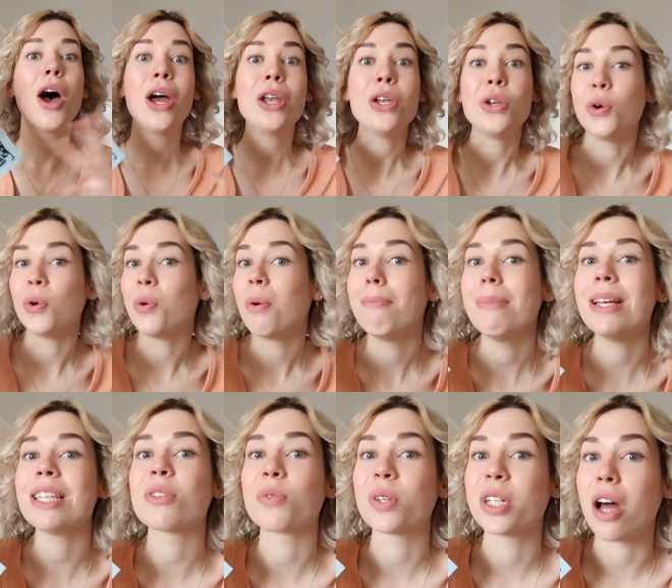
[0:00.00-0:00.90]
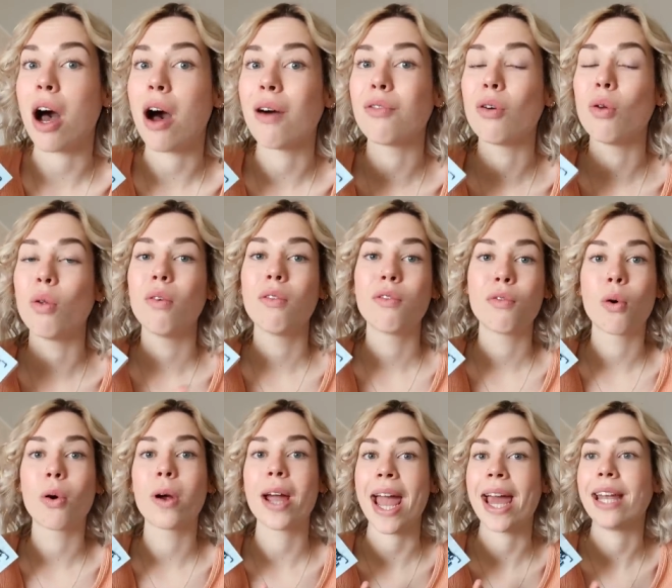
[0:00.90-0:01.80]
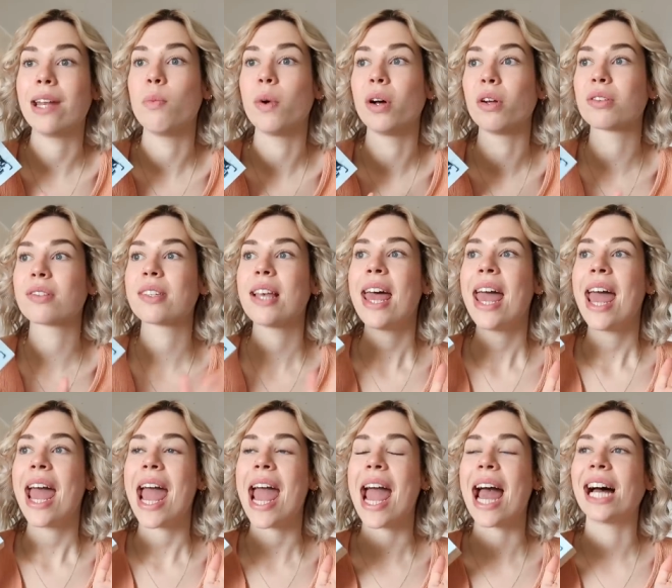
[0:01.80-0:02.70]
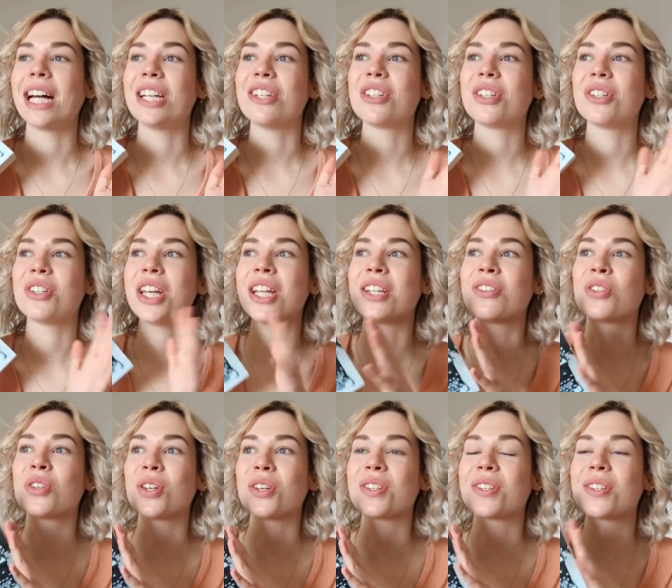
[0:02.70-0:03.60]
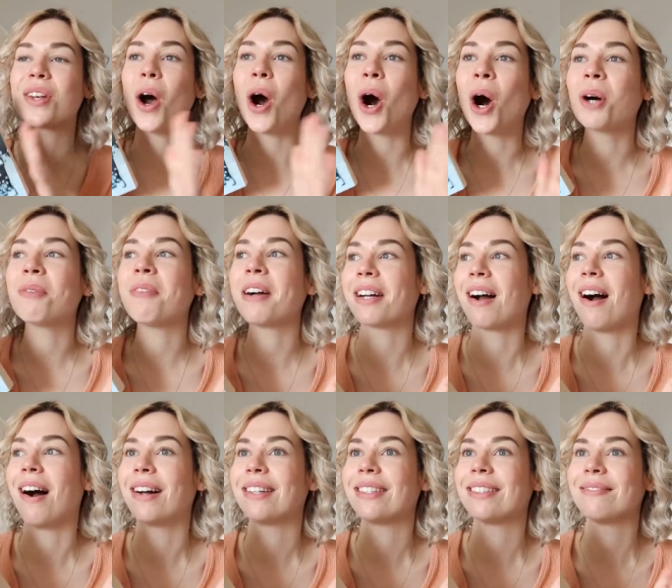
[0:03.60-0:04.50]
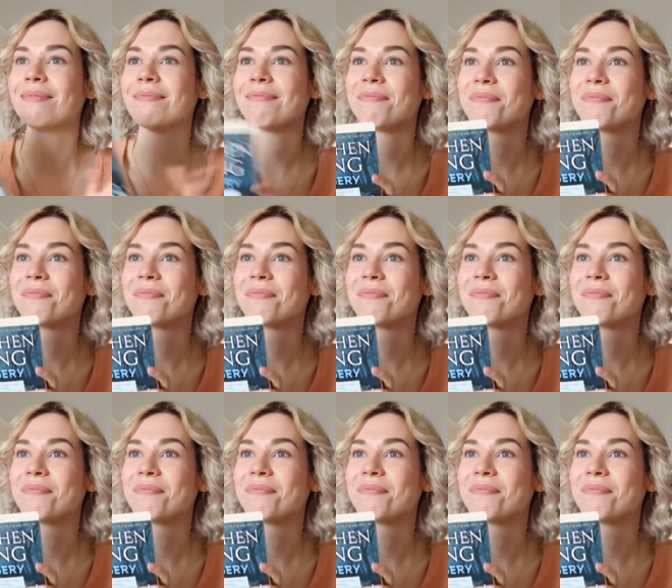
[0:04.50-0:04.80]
a new Misery novel for Annie Wilkes and it's just oh my god